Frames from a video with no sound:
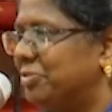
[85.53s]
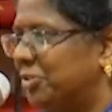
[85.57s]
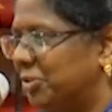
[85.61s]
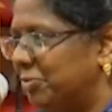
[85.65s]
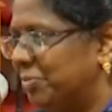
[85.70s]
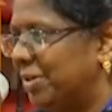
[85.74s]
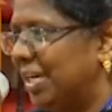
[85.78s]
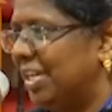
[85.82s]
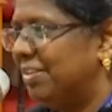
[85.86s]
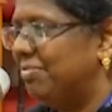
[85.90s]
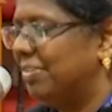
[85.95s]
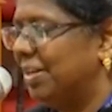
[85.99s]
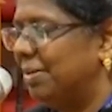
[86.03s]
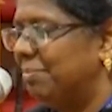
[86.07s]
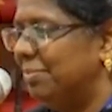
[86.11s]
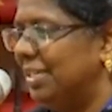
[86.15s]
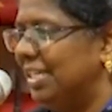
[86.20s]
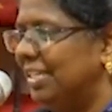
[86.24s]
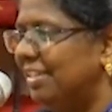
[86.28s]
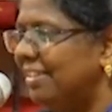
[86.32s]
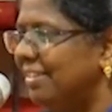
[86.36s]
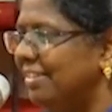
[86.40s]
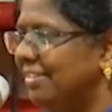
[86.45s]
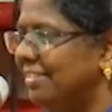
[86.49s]
for my
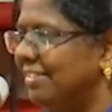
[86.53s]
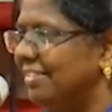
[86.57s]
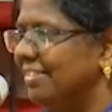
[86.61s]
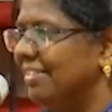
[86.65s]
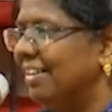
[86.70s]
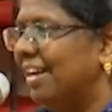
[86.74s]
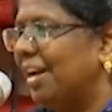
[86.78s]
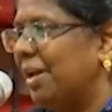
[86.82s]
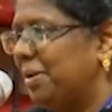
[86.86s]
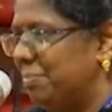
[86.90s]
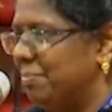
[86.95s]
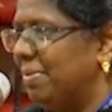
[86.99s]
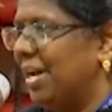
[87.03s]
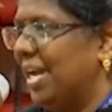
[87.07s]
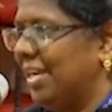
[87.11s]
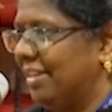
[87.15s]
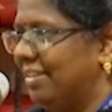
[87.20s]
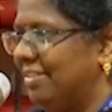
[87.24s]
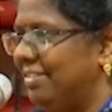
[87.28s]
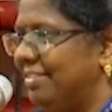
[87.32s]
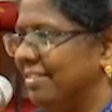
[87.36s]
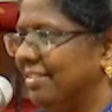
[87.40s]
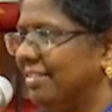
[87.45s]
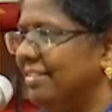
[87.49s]
family. I'm
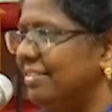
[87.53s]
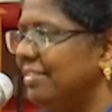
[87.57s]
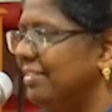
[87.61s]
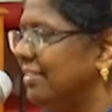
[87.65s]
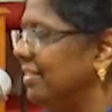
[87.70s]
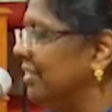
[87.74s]
back here.